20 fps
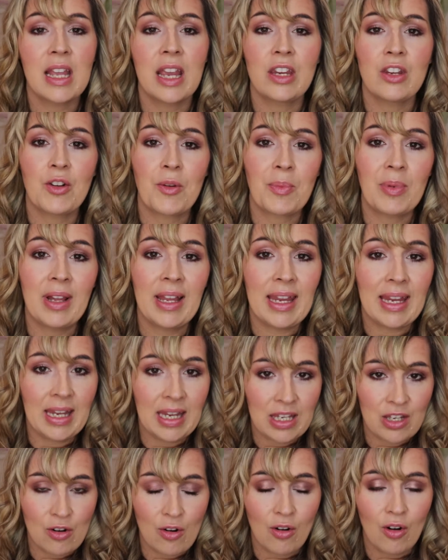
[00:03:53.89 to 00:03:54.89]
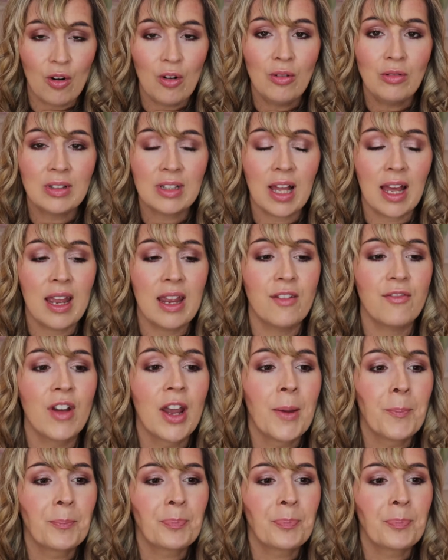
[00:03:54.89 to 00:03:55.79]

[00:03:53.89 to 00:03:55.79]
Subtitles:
that you're playing in your own life,